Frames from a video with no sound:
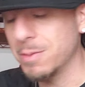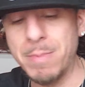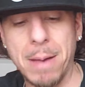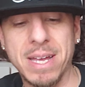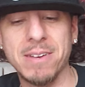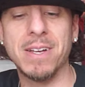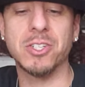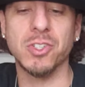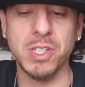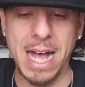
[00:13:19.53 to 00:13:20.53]
Batman
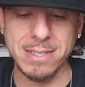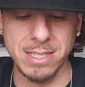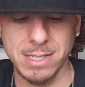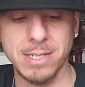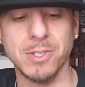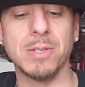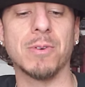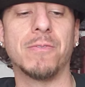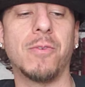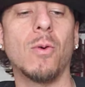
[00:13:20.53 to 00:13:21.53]
Adventures Classics. Here's
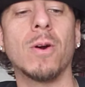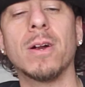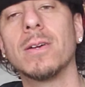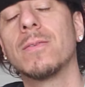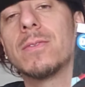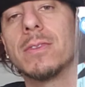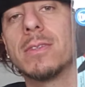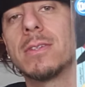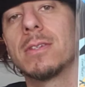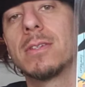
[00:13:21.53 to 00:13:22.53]
number four
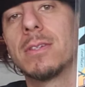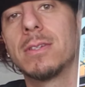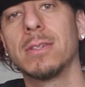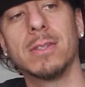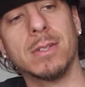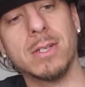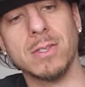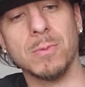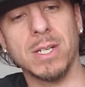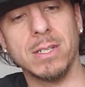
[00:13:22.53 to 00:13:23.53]
because
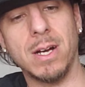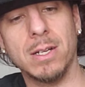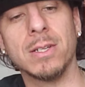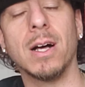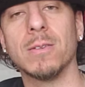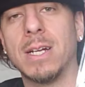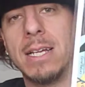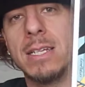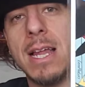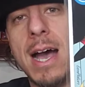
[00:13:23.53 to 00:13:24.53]
they're what a dollar
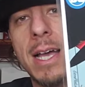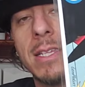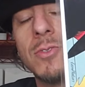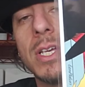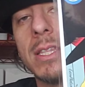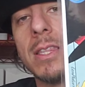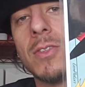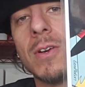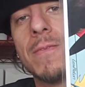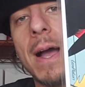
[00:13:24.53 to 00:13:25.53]
ninety nine. Then you get the
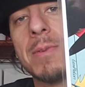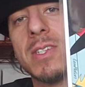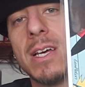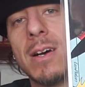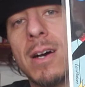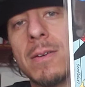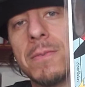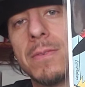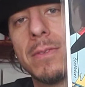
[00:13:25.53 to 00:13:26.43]
thirty five percent off.